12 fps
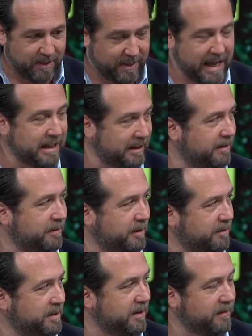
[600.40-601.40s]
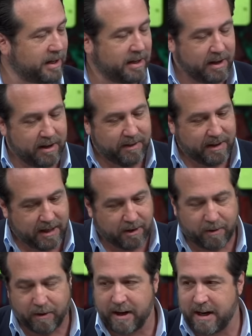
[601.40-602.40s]
at that level of giving the N
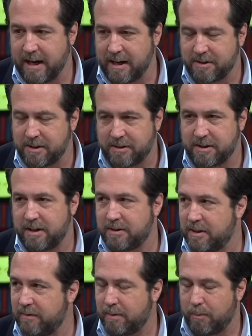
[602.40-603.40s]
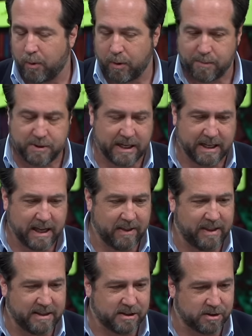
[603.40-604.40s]
R A has, it's, it's even more upsetting.
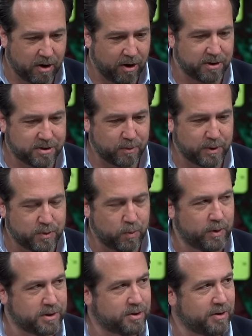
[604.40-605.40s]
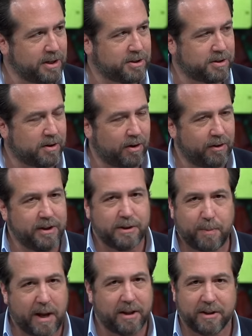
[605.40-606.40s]
And this is also, what's, what's strange is all these
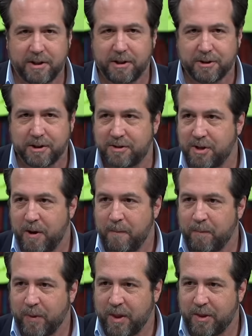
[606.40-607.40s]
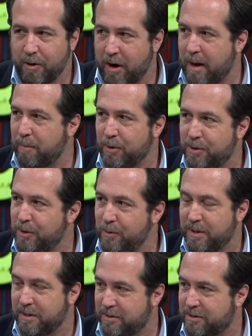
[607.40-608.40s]
politicians, they're
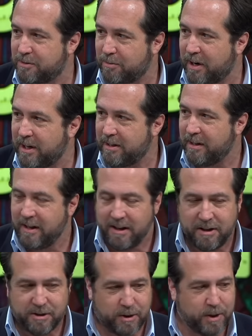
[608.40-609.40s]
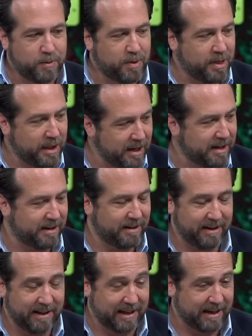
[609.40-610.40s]
opportunists, right? So you'd think
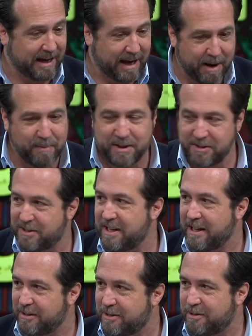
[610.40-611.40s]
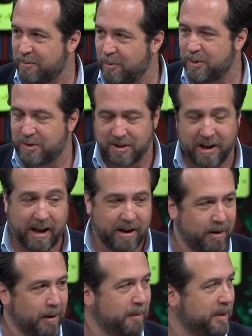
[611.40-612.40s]
common sense would say
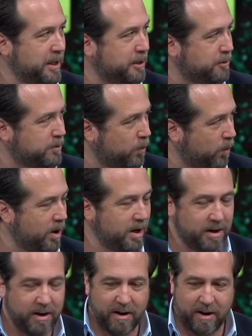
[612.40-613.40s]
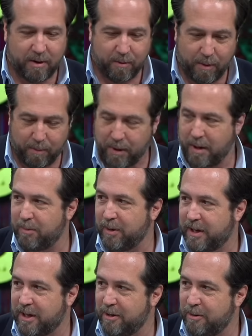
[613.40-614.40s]
that there's one
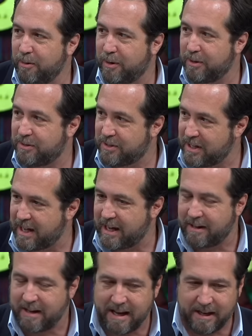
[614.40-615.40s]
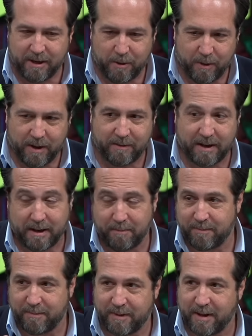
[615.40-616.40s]
Republican who could say, hey, you know what, and
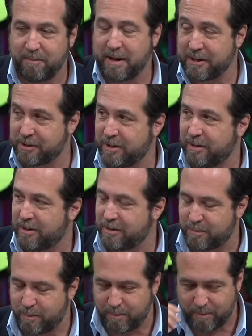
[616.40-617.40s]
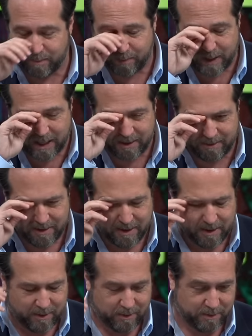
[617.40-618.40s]
I'm, I'm actually, because Ben
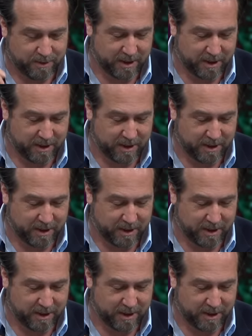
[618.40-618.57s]
was